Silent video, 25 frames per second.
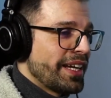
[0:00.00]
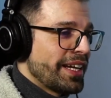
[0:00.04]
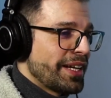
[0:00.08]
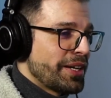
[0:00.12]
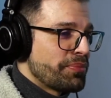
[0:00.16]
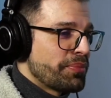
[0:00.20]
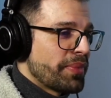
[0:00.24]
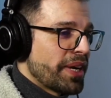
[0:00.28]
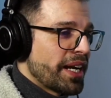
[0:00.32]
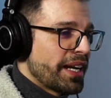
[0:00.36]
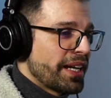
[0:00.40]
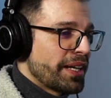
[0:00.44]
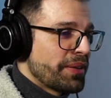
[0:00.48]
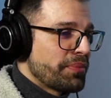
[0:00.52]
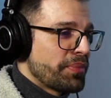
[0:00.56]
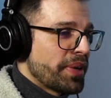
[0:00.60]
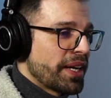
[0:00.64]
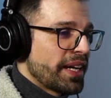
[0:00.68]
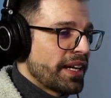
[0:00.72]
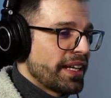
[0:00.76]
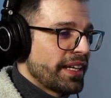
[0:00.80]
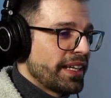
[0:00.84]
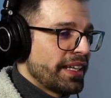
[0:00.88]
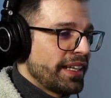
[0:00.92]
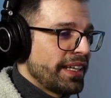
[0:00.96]

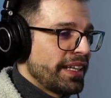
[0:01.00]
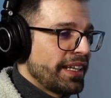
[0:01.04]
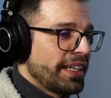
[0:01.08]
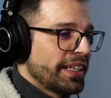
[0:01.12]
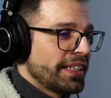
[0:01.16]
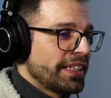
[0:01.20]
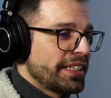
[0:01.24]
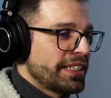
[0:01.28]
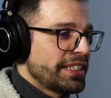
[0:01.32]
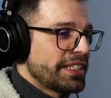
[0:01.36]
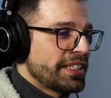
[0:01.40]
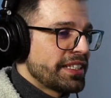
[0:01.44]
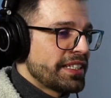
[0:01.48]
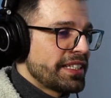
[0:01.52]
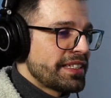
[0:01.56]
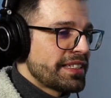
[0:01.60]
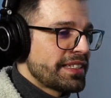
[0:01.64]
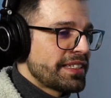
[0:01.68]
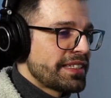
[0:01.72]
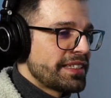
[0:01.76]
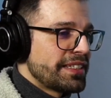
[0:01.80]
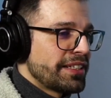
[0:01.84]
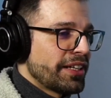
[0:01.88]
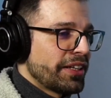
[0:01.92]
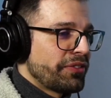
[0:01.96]
My English
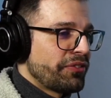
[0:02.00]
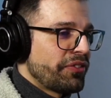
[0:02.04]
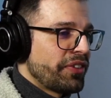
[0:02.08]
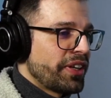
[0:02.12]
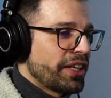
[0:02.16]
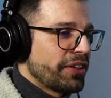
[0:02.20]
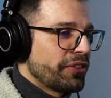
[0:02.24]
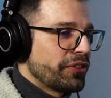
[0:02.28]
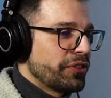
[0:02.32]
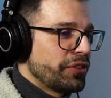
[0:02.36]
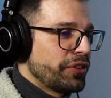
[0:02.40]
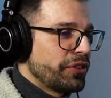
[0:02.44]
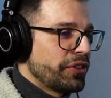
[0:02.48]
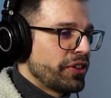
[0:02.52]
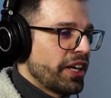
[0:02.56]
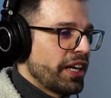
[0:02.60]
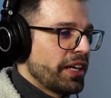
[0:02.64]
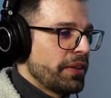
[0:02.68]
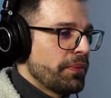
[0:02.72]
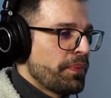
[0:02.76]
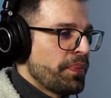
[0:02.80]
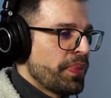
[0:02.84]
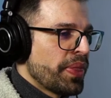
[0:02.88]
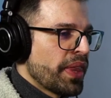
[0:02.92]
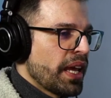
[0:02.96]
is not very good
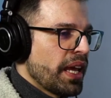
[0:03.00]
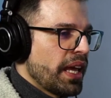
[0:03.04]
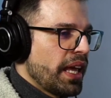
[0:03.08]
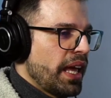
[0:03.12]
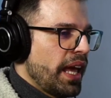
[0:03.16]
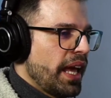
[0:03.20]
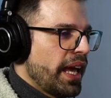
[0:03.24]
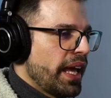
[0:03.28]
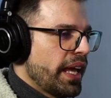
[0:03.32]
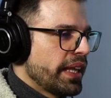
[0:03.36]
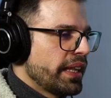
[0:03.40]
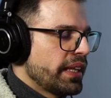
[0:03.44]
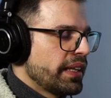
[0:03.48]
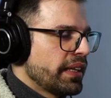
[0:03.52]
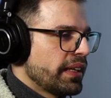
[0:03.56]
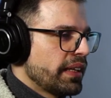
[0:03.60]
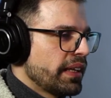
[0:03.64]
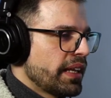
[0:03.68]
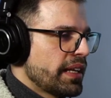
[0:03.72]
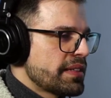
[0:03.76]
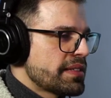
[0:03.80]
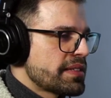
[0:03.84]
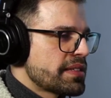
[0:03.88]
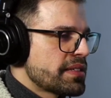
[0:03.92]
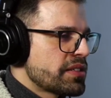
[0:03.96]
today. And
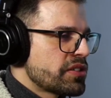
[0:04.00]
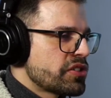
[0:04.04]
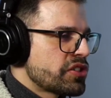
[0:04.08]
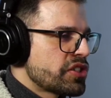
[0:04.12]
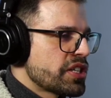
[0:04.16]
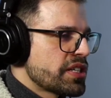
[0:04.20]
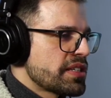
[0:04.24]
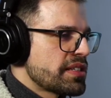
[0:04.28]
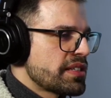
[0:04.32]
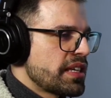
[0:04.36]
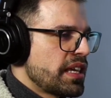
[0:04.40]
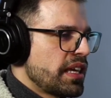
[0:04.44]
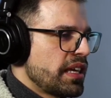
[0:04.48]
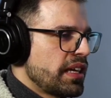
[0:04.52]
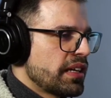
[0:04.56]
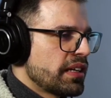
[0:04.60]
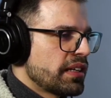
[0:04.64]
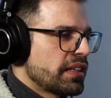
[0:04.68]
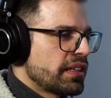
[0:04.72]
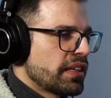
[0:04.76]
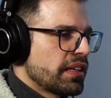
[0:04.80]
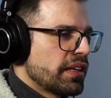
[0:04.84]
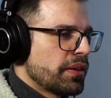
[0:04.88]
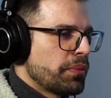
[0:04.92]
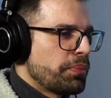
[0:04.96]
let's just hear
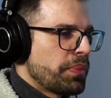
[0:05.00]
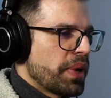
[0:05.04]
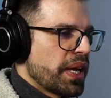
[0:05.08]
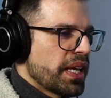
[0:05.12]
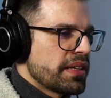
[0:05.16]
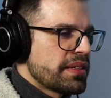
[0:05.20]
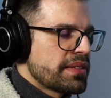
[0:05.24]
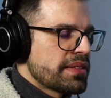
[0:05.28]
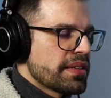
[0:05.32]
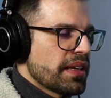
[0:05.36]
the bass